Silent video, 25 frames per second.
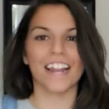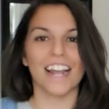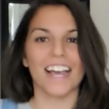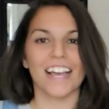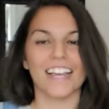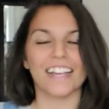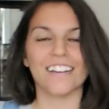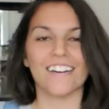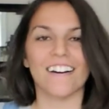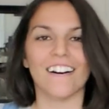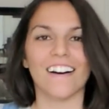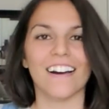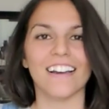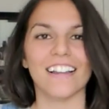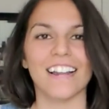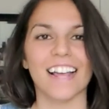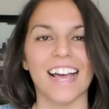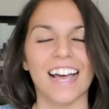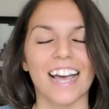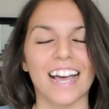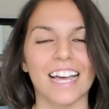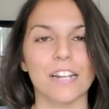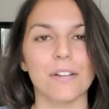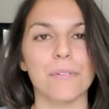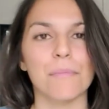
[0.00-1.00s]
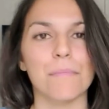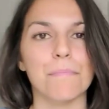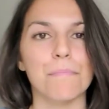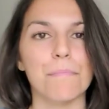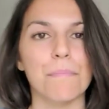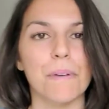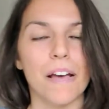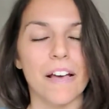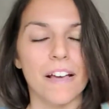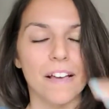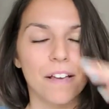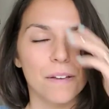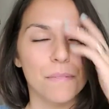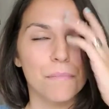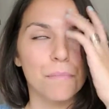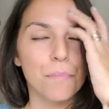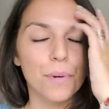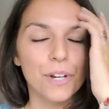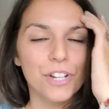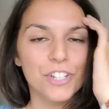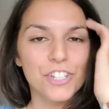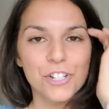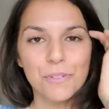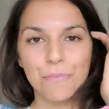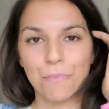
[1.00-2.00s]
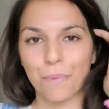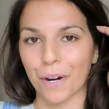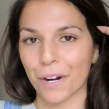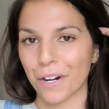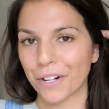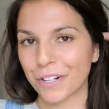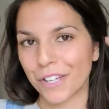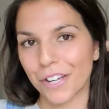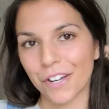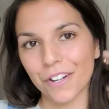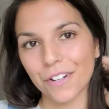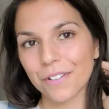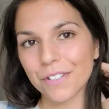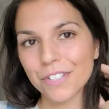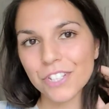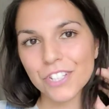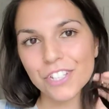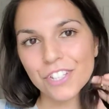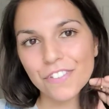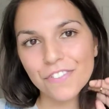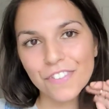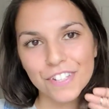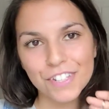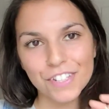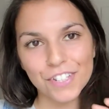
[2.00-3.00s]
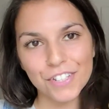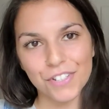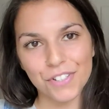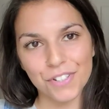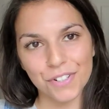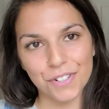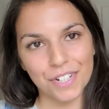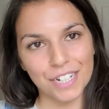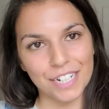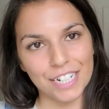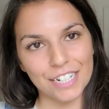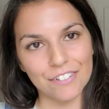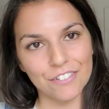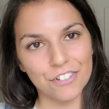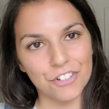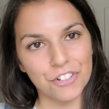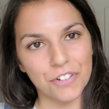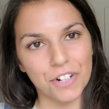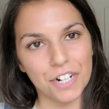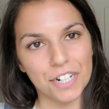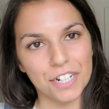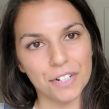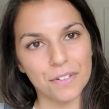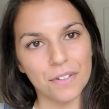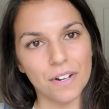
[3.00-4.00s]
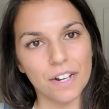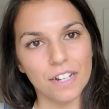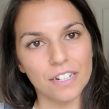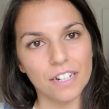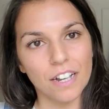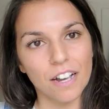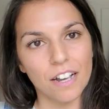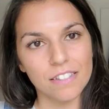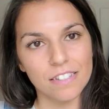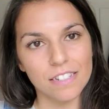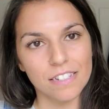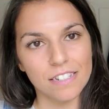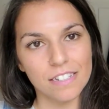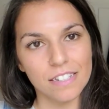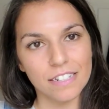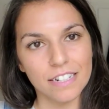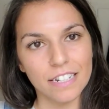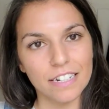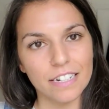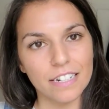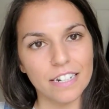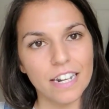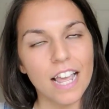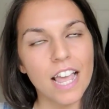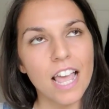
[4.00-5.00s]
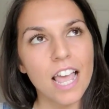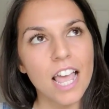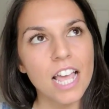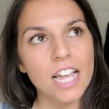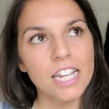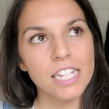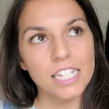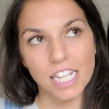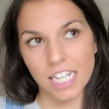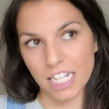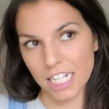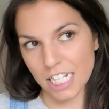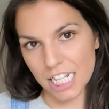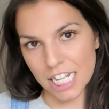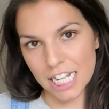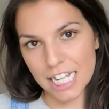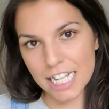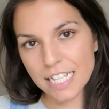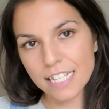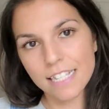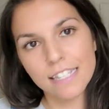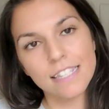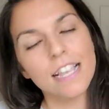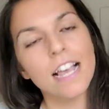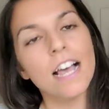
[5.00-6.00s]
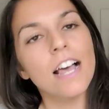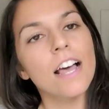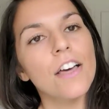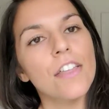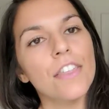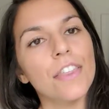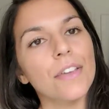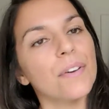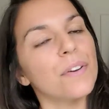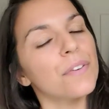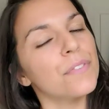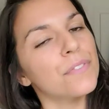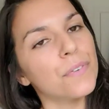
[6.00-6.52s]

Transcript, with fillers: I got at Bridge and Bordeaux, which is a vintage store here in Toronto on Ossington and Dundas. They were